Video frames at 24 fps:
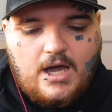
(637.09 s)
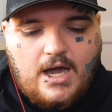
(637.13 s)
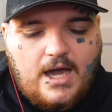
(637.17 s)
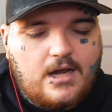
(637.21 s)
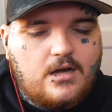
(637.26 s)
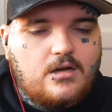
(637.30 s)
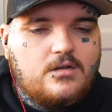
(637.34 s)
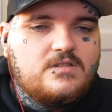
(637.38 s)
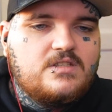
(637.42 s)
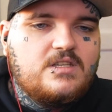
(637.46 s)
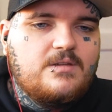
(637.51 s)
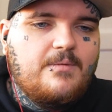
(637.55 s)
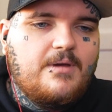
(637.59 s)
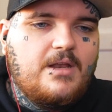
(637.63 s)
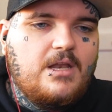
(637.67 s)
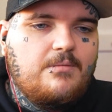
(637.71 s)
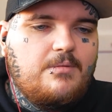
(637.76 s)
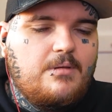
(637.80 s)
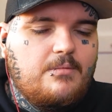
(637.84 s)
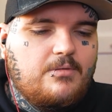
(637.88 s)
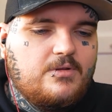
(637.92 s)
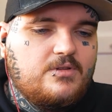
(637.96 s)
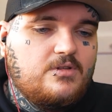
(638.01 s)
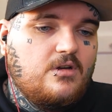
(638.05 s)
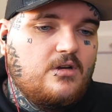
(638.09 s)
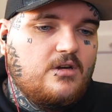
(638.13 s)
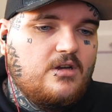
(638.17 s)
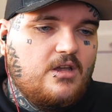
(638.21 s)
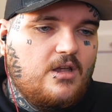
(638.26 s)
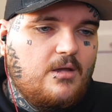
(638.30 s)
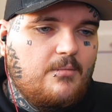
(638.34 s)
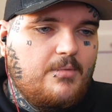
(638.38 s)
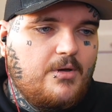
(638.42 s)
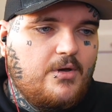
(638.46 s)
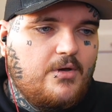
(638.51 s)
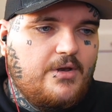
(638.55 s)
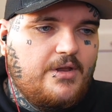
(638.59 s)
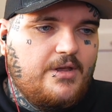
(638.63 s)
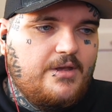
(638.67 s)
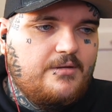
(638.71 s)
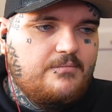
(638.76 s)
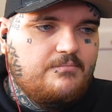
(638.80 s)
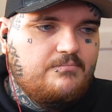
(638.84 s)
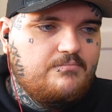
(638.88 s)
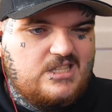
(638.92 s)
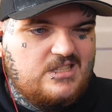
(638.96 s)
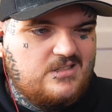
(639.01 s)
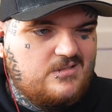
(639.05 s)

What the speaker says: I don't see many people talking about it,